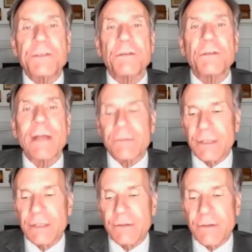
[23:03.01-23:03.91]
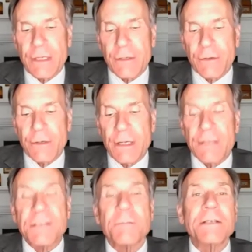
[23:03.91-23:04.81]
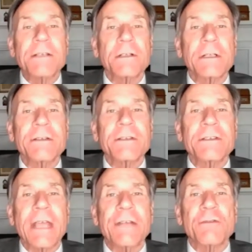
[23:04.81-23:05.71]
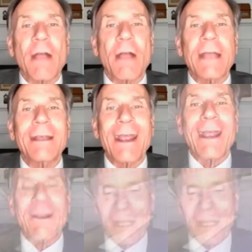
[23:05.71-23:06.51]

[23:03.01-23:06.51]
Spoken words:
surrounding the theater, especially the stage right area.